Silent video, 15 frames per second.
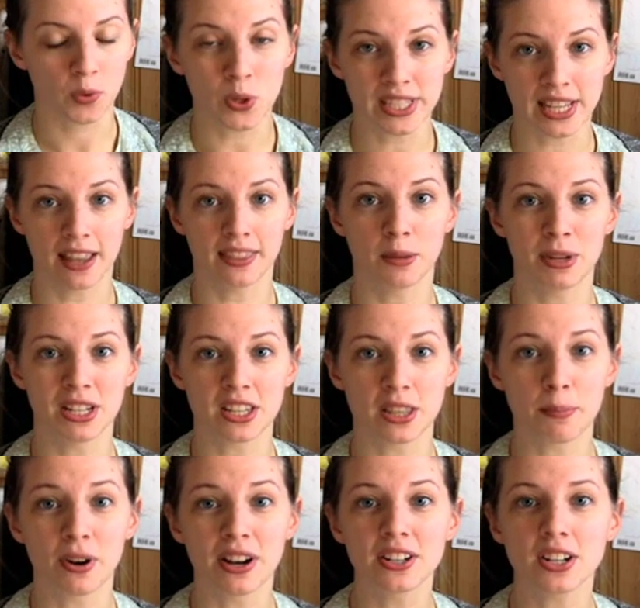We scanned them into
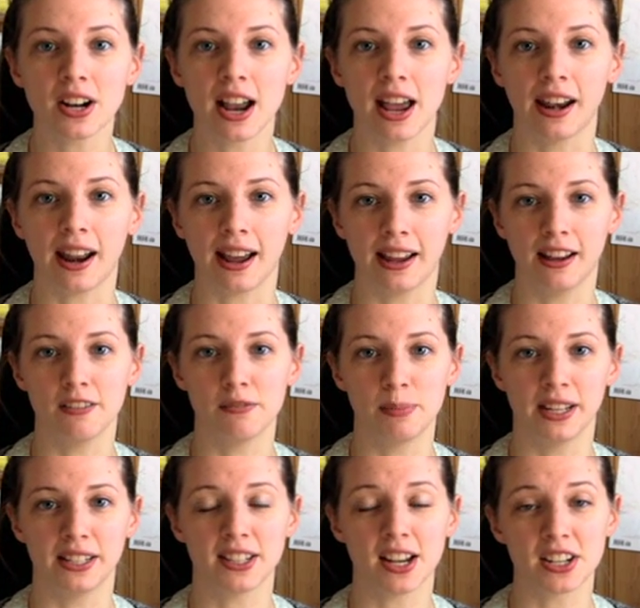the printer, and I have
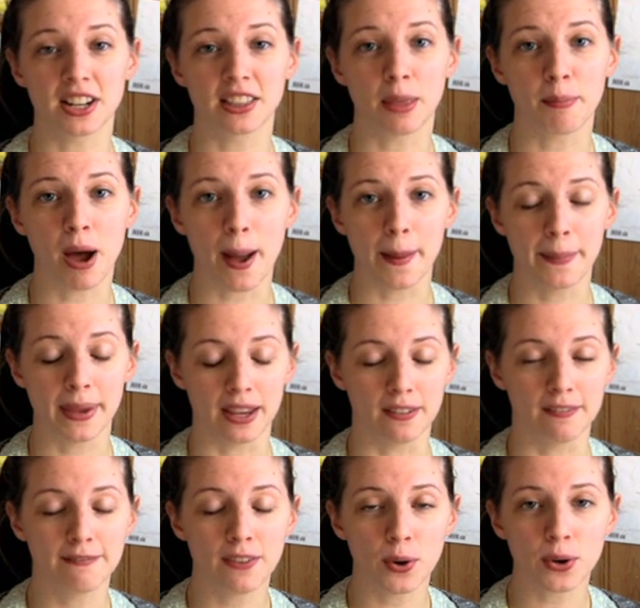been touching them up
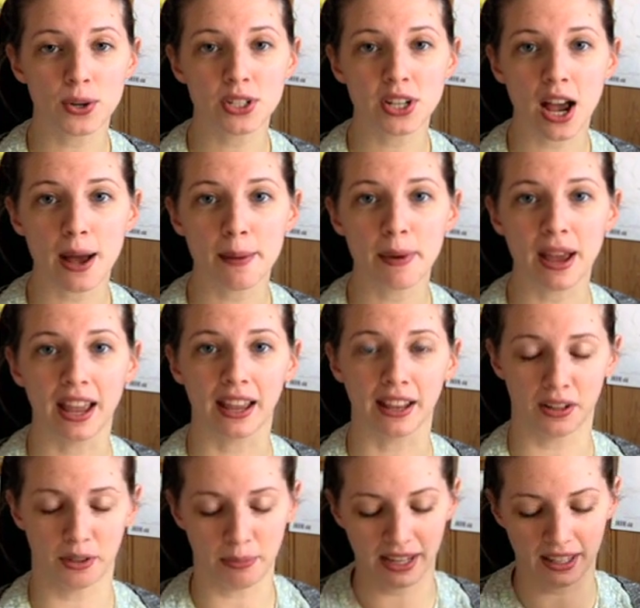in Photoshop
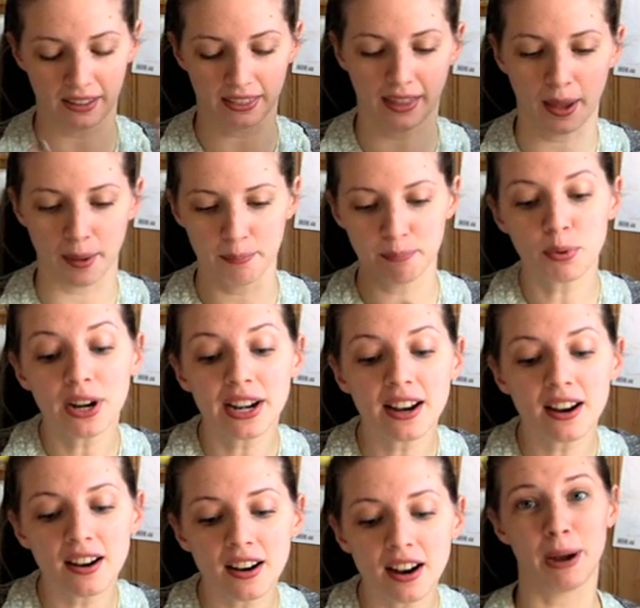and making them
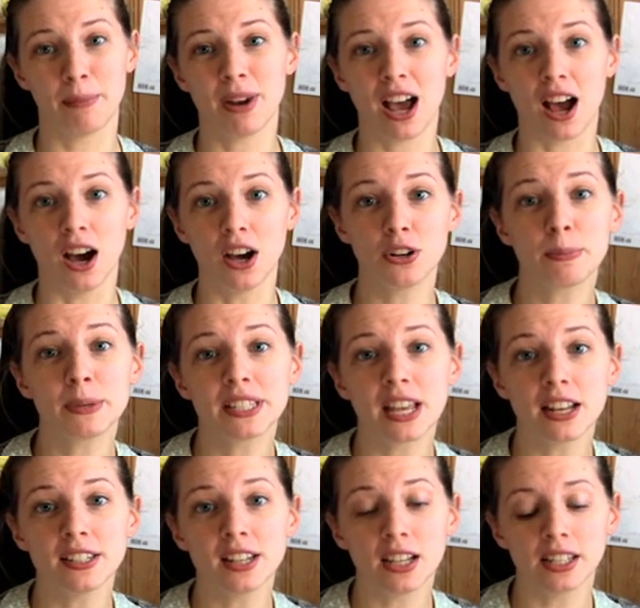prettier. I'm not
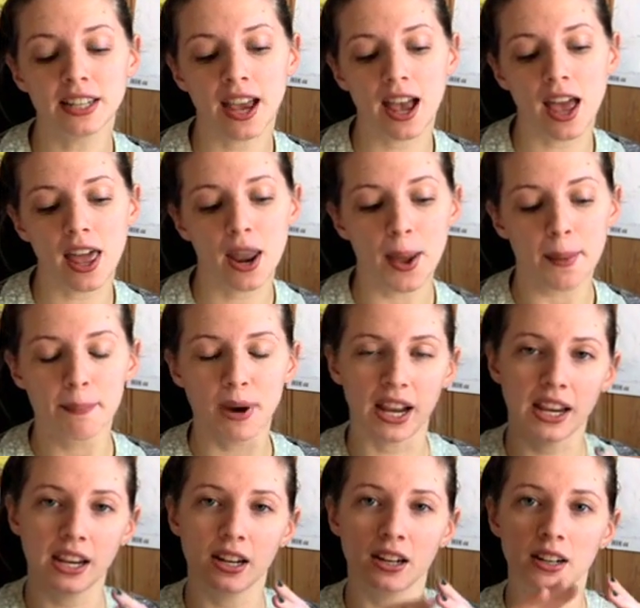100% done yet, but
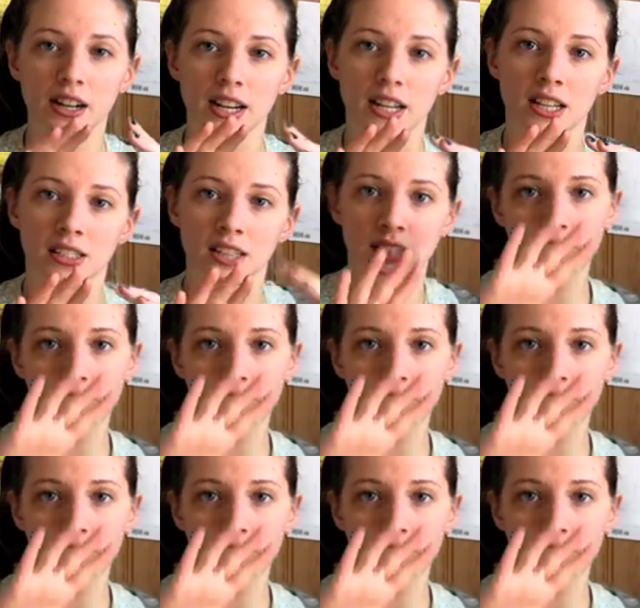here is a